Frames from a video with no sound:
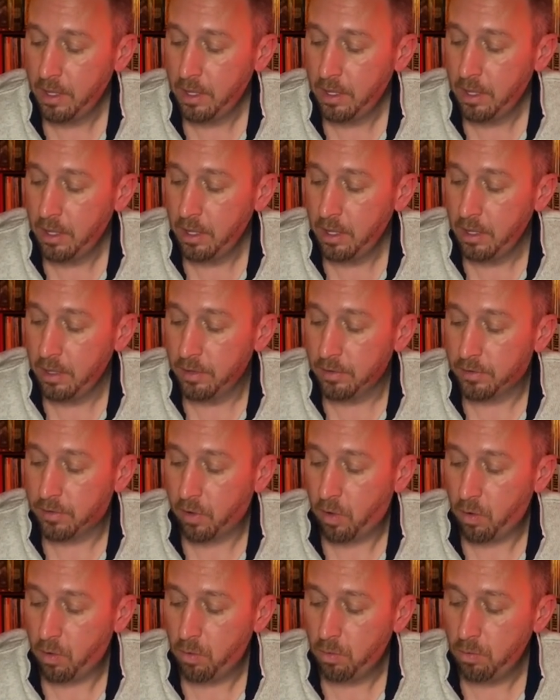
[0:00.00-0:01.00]

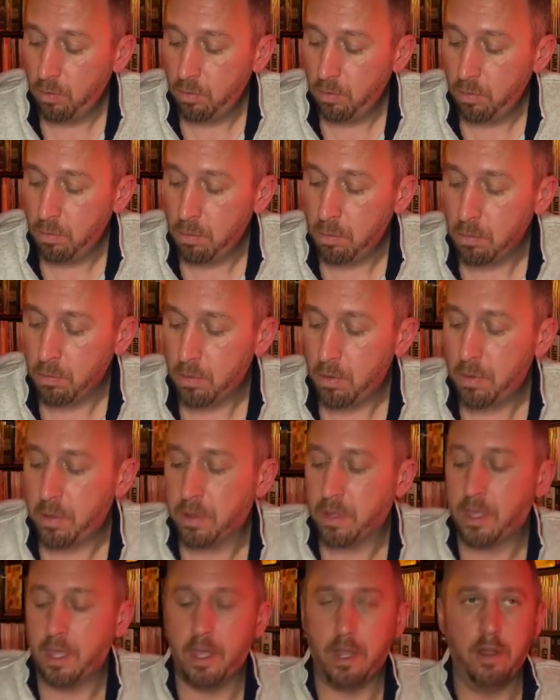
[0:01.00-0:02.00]
So,
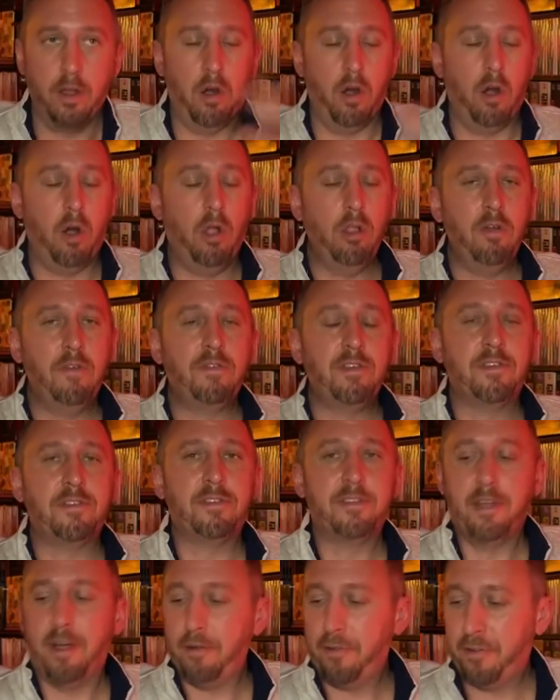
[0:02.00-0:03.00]
again, all of this
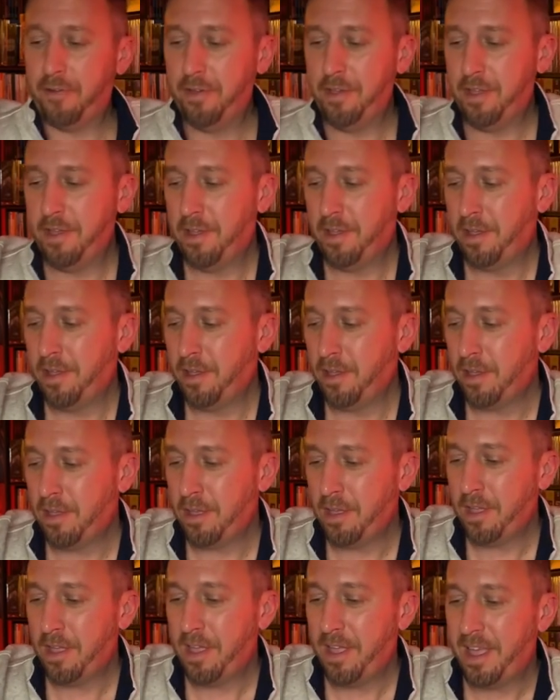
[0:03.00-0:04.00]
stuff
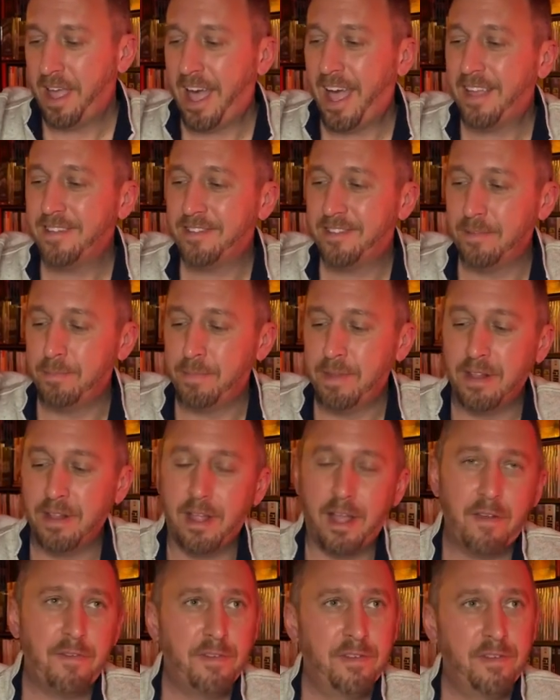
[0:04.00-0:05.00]
has to be
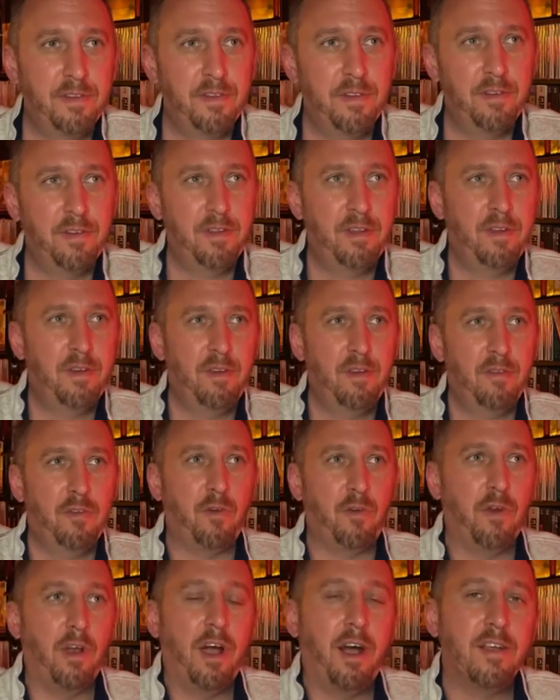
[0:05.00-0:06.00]
left for
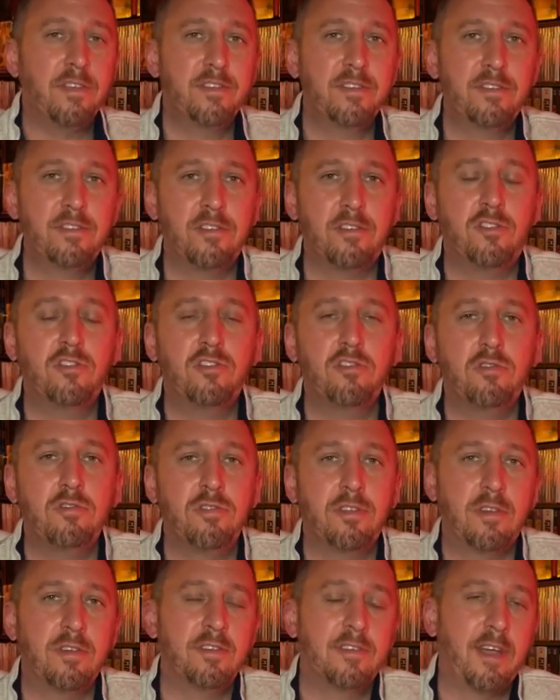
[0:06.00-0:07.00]
us to choose to
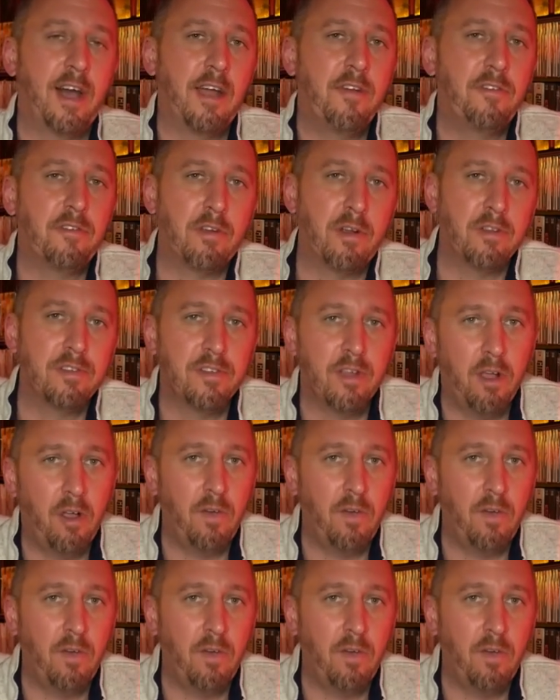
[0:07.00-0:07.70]
decide for ourselves.